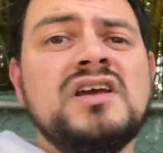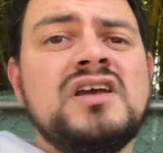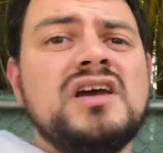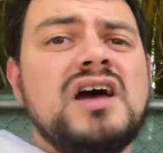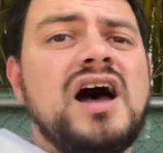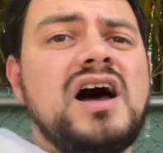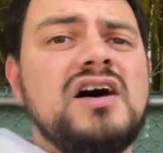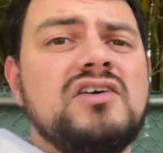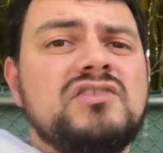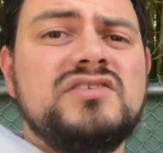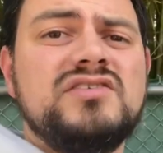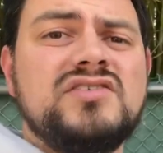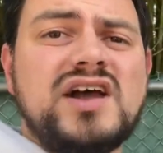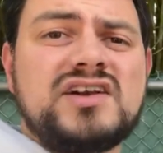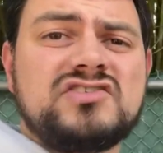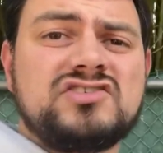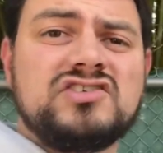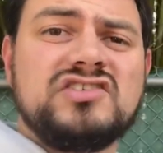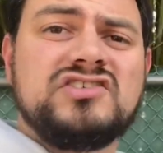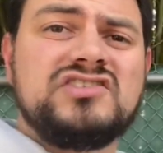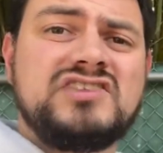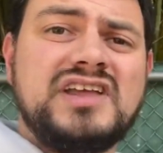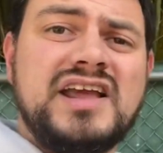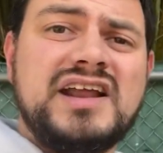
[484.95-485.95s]
Uh,
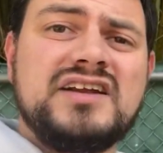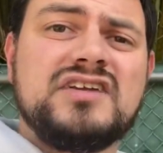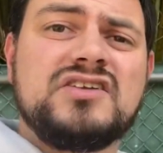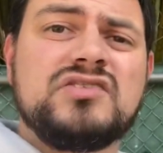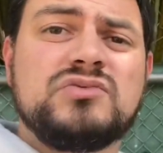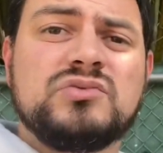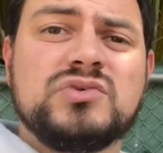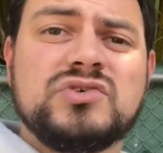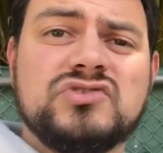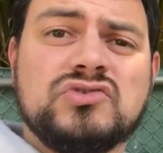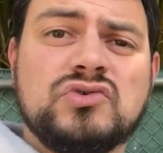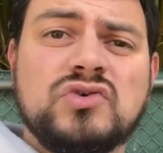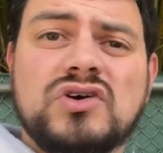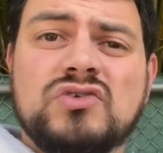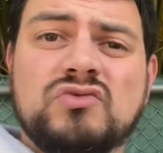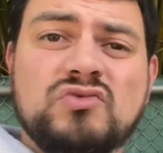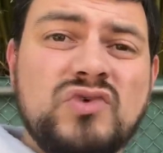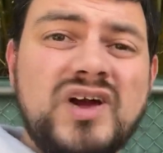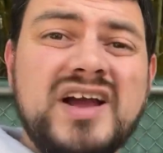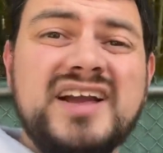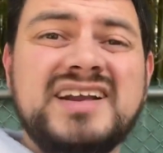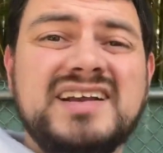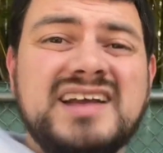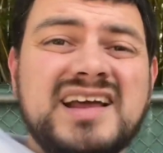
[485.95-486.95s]
actually stayed at the resort
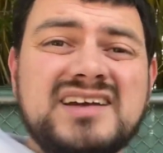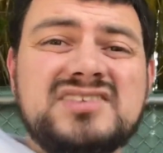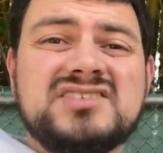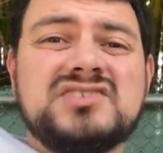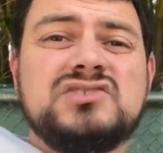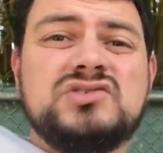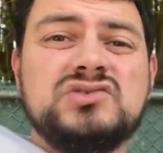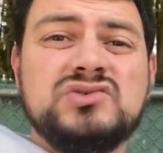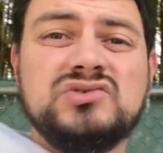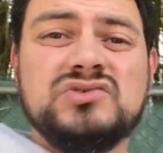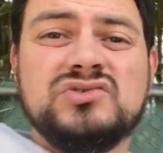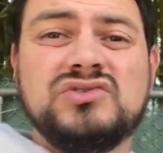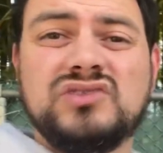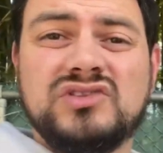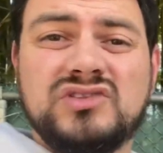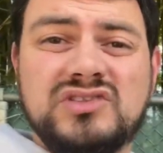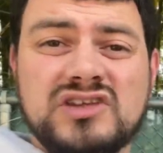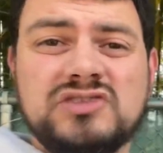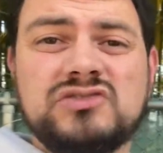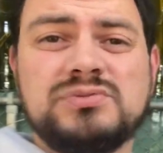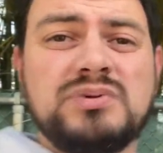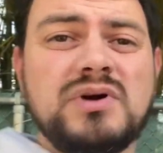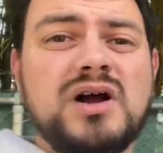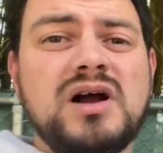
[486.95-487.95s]
right next to
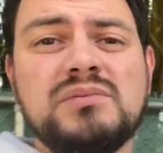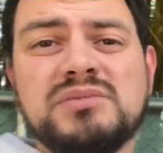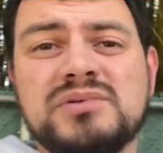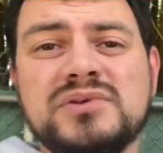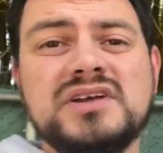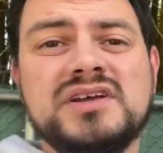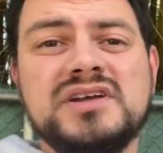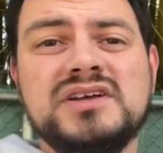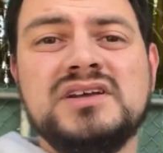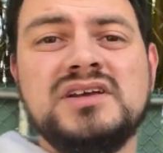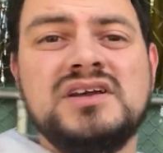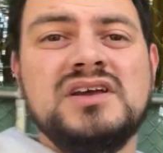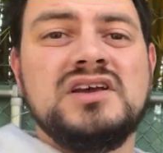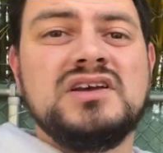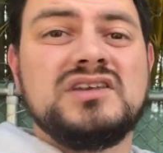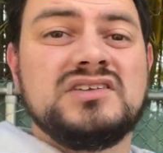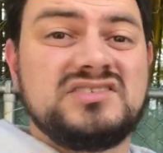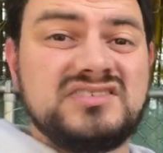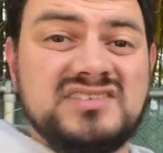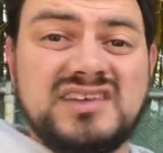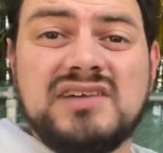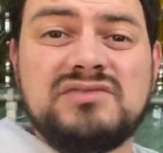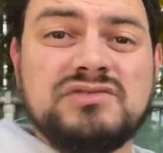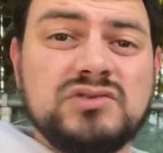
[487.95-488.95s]
this property
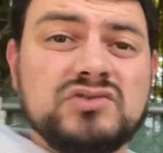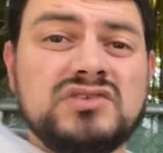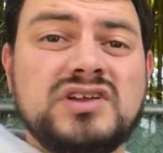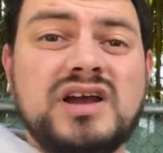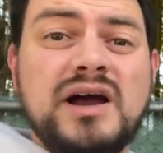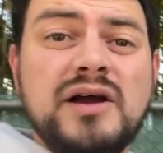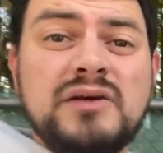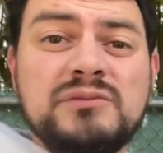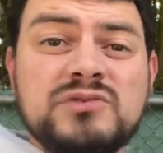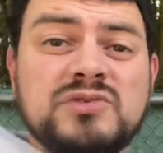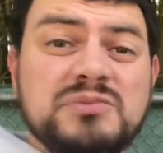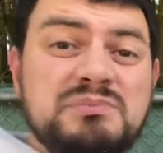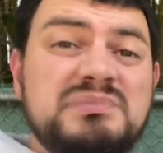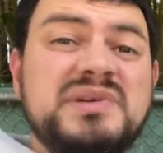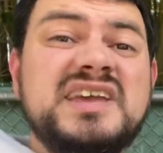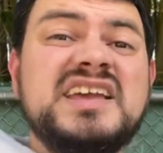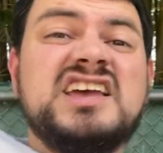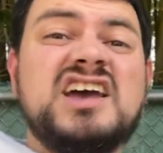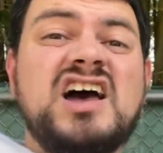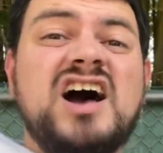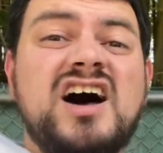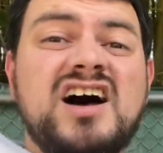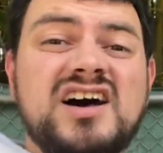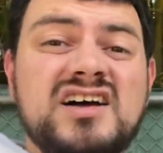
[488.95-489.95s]
several times
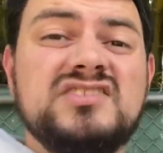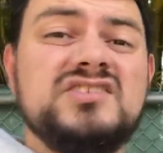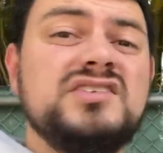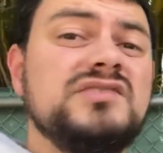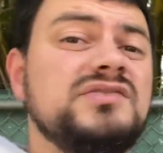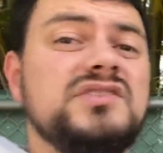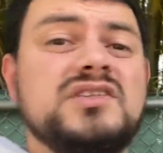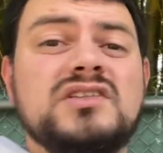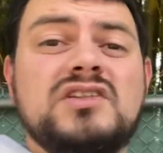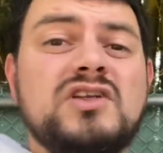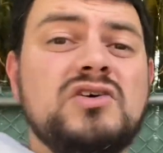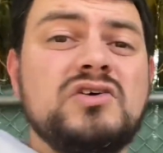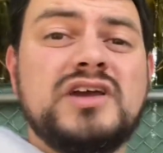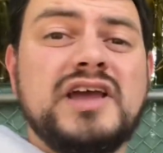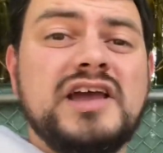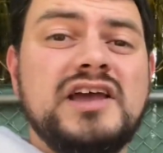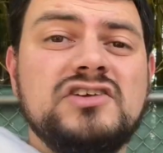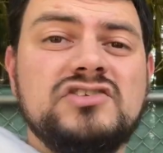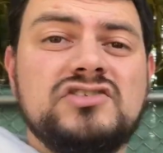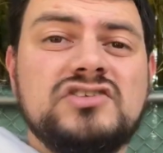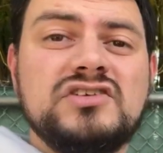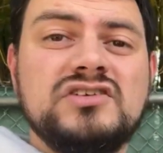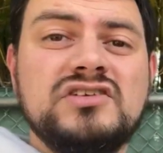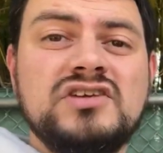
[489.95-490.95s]
because of the
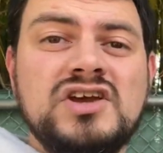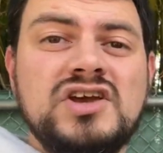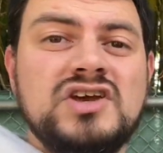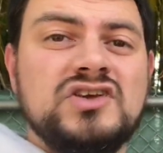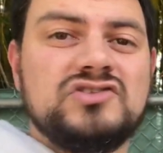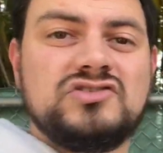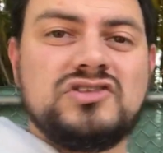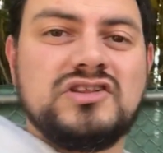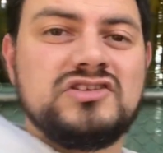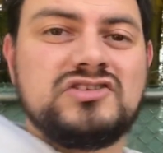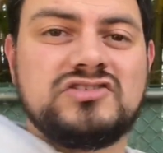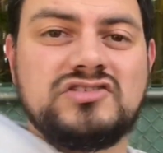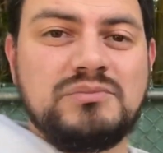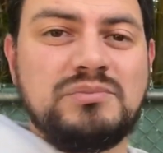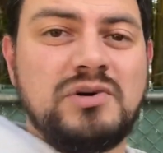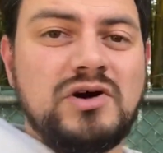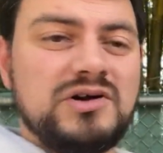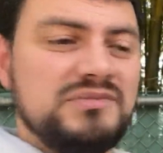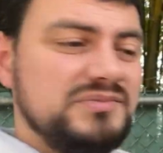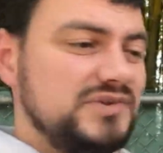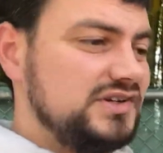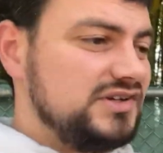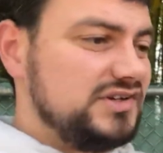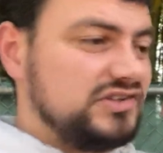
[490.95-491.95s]
location. So this
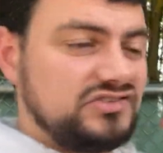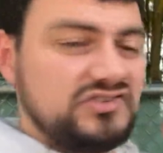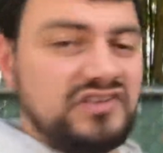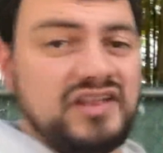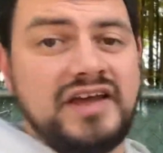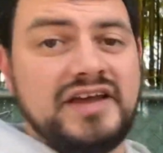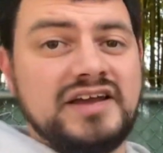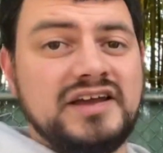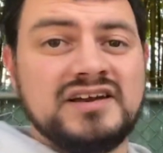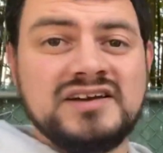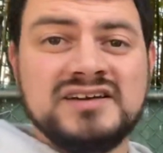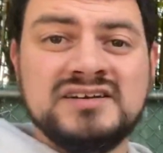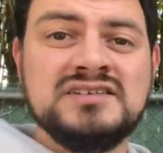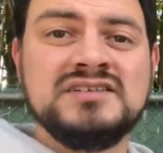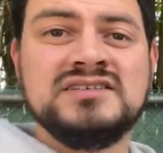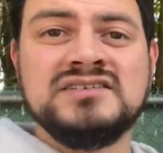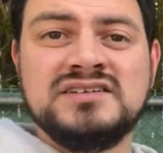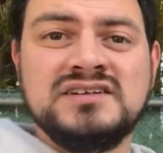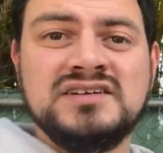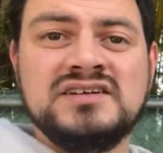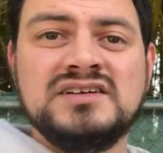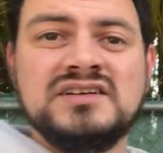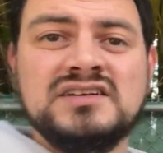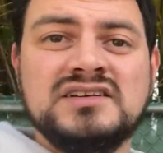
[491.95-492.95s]
apartment is like
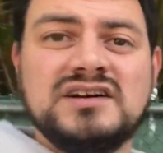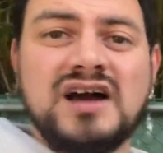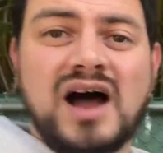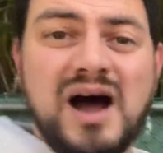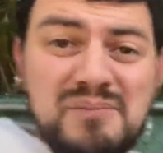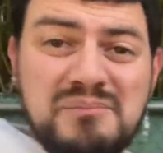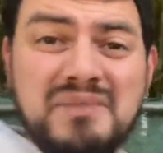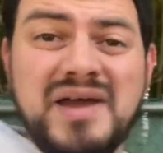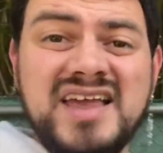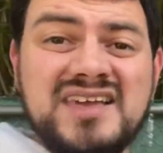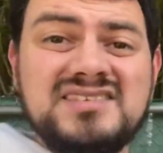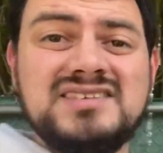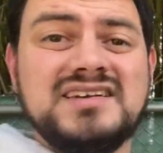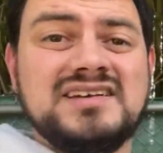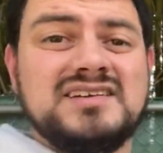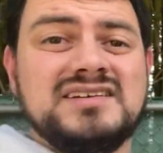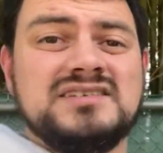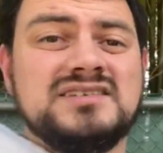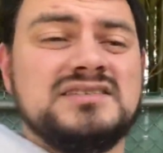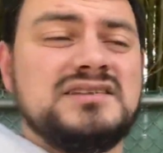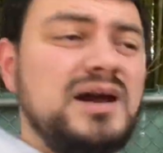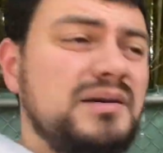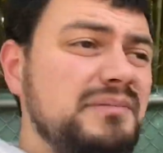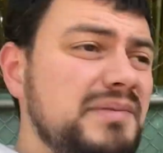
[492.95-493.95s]
amazing
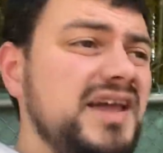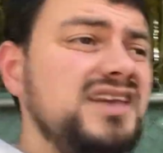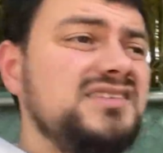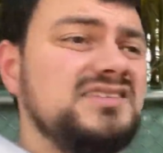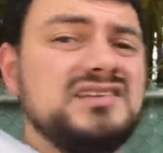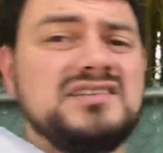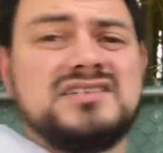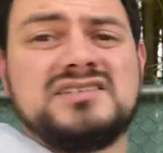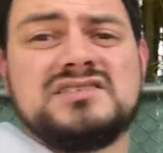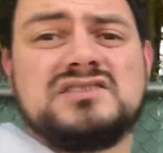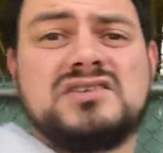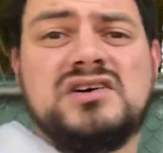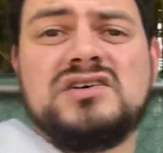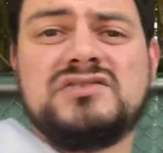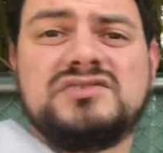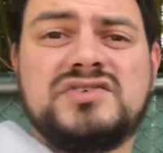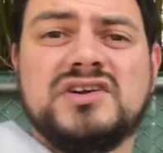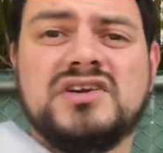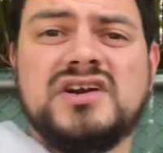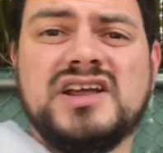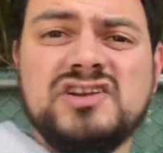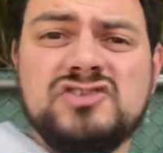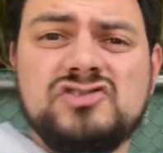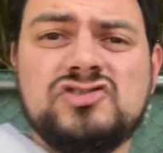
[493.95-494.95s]
amazing. So if
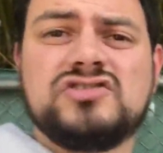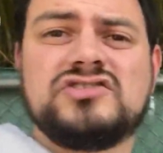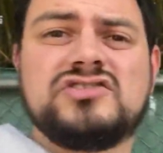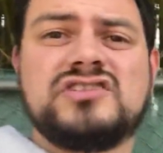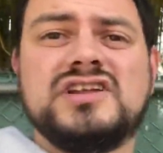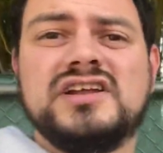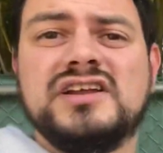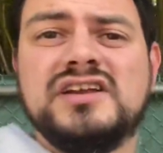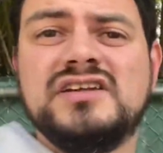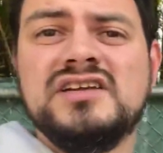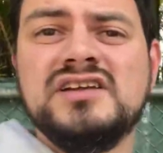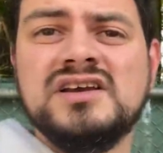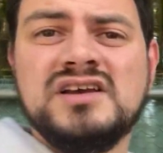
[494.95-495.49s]
you're interested,